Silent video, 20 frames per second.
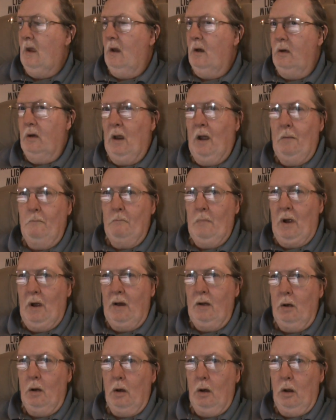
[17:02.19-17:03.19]
Not
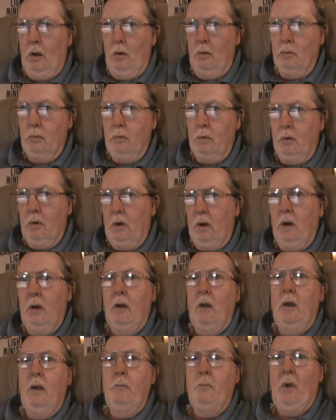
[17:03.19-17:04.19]
mine alone,
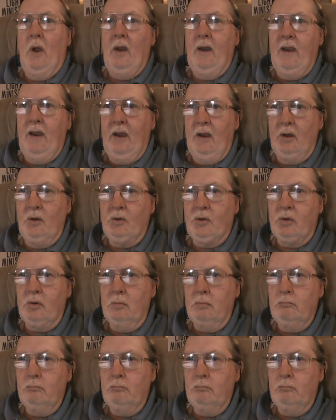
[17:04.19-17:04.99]
but his.